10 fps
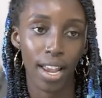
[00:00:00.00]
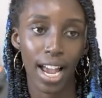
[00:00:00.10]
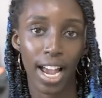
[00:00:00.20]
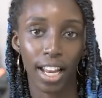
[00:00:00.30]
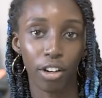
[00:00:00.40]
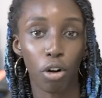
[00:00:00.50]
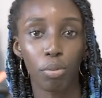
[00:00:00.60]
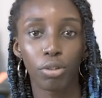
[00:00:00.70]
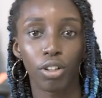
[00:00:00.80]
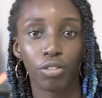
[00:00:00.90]
And
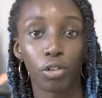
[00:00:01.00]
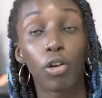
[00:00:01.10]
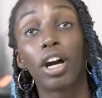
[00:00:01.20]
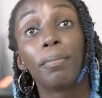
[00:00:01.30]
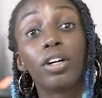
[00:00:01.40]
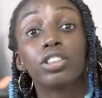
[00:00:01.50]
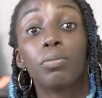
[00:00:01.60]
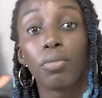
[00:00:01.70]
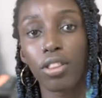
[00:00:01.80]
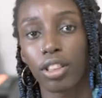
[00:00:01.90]
about a
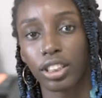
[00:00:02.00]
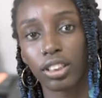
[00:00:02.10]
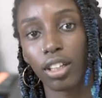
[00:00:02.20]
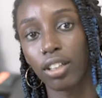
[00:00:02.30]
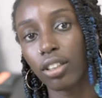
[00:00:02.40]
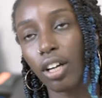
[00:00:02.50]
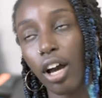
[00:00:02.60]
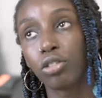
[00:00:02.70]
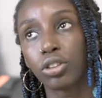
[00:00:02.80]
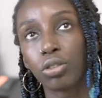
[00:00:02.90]
month later,
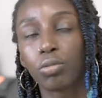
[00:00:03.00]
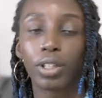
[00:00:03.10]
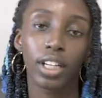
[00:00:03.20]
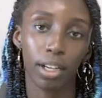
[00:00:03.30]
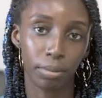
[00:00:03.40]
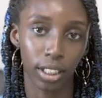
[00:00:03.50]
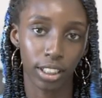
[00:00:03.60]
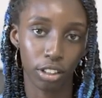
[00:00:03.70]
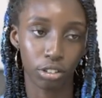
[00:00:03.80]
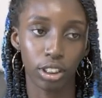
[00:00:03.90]
when I
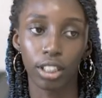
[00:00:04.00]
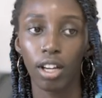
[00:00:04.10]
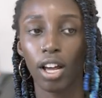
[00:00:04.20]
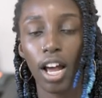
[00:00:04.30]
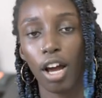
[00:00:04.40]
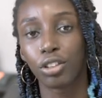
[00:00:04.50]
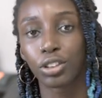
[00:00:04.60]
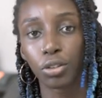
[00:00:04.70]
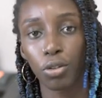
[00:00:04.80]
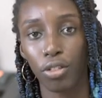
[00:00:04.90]
applied actually, I
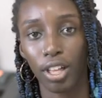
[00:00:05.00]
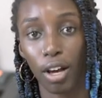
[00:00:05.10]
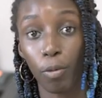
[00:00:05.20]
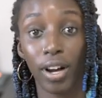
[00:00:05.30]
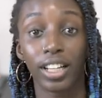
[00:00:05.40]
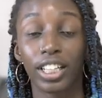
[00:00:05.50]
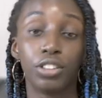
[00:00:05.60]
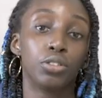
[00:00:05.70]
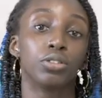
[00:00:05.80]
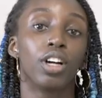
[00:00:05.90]
was told that while I
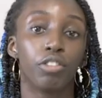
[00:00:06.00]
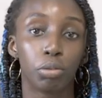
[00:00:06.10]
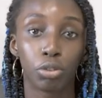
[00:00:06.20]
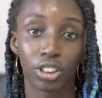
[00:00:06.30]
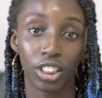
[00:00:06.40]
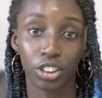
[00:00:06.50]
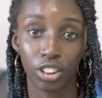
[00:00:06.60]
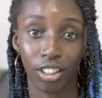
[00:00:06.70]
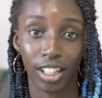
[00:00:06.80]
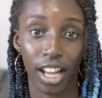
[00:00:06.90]
do have the
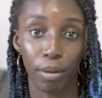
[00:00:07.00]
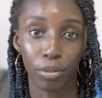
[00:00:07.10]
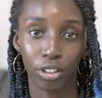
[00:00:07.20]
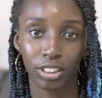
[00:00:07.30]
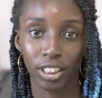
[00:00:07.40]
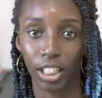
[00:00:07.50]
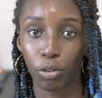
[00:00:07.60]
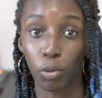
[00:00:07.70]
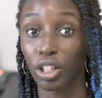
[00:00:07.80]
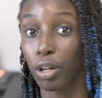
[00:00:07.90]
potential, I am not
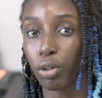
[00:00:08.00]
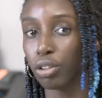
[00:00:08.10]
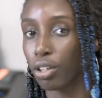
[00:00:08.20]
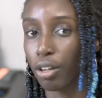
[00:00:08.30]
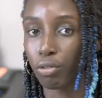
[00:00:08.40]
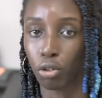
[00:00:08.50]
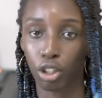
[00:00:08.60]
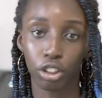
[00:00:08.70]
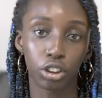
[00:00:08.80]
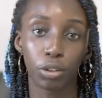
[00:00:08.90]
like what they were looking
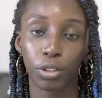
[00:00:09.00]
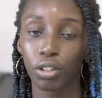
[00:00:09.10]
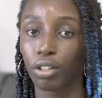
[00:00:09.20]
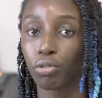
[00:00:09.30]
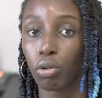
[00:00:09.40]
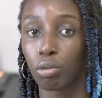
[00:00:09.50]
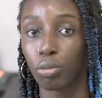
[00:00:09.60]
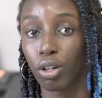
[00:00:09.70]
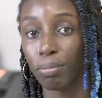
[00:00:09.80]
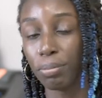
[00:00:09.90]
for, because they were looking for
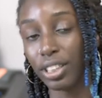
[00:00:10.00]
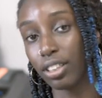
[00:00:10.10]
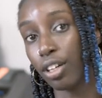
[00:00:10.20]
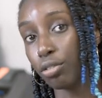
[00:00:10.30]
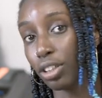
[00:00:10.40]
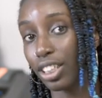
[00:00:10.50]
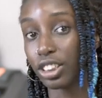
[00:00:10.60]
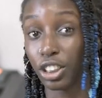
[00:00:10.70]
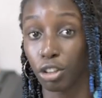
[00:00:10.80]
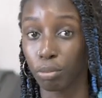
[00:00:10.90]
more mid-level and
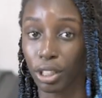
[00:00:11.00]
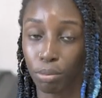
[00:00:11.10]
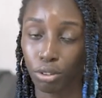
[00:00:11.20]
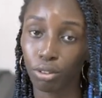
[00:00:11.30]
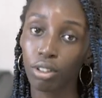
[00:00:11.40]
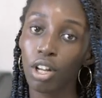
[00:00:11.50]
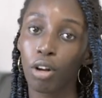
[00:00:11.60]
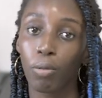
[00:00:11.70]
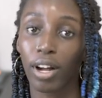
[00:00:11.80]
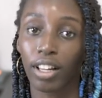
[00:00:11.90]
senior people,
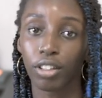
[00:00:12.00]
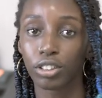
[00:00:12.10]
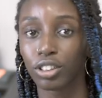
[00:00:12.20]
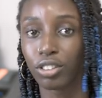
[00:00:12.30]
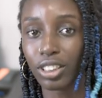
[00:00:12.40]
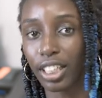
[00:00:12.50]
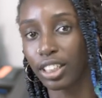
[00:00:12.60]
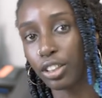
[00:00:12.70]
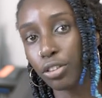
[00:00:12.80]
while I was still like,